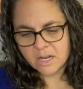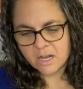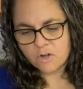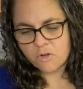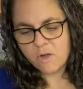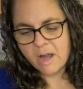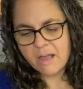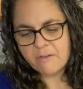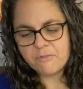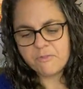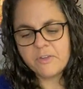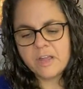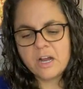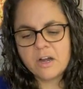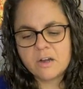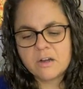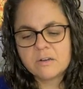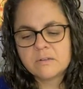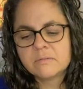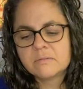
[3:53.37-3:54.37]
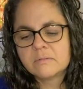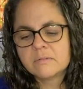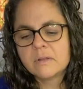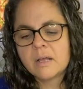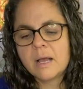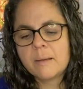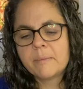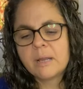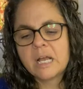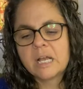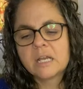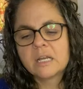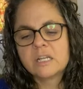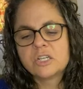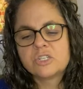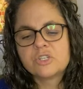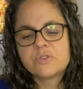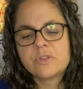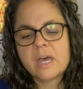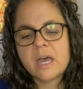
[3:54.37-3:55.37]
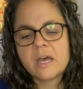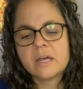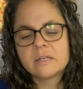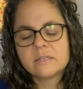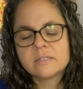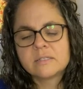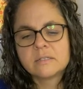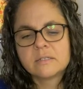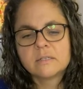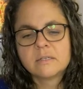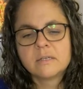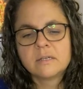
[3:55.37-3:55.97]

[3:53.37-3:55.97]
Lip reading: craft fair, I'm not going to do that.